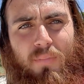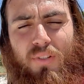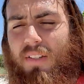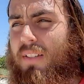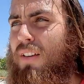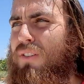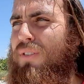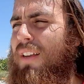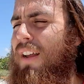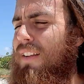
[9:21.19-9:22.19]
So that's how you
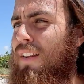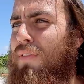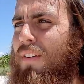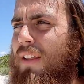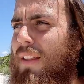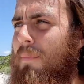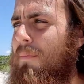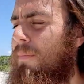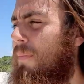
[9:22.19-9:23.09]
can identify them.